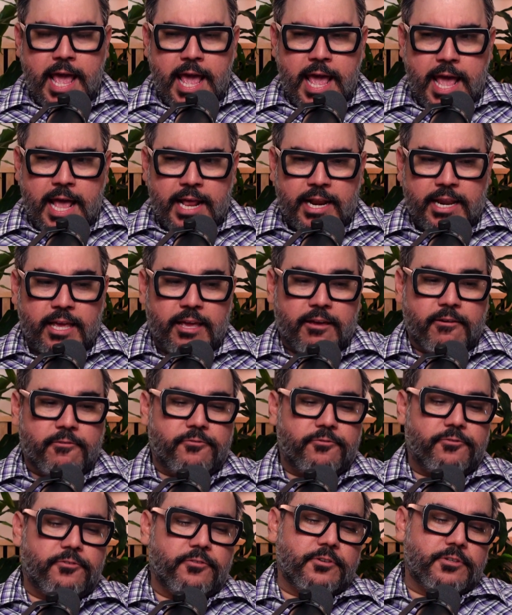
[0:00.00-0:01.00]
and
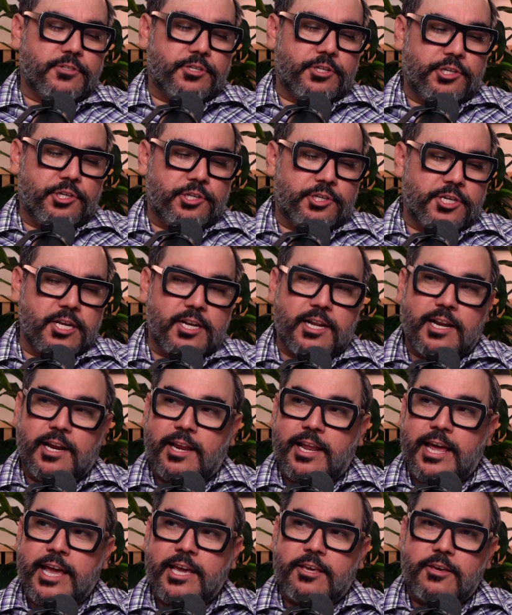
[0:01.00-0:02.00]
if she didn't
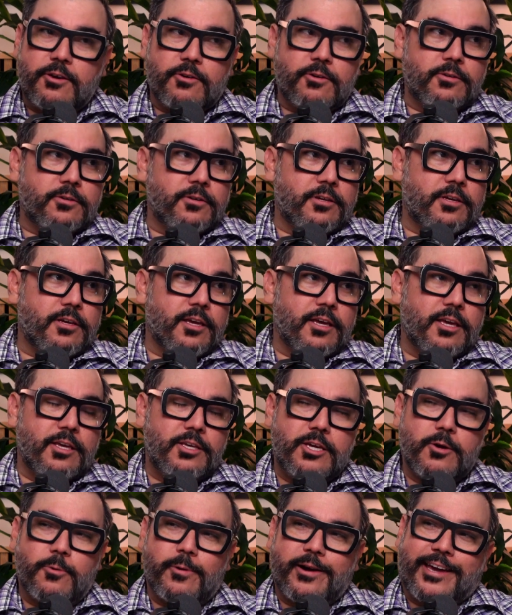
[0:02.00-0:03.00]
like you,
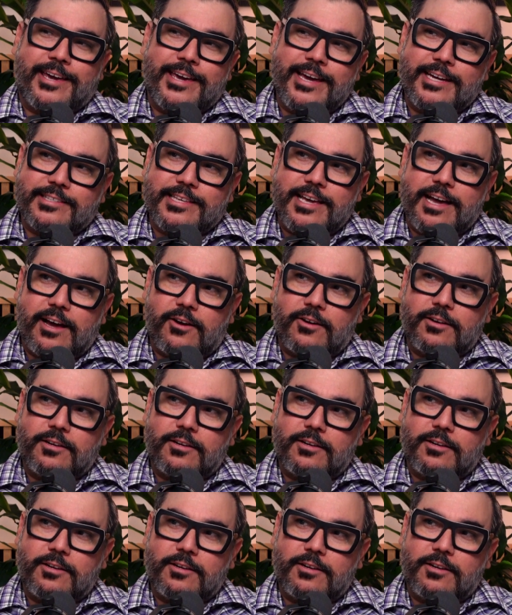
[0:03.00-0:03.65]
you were kicked out.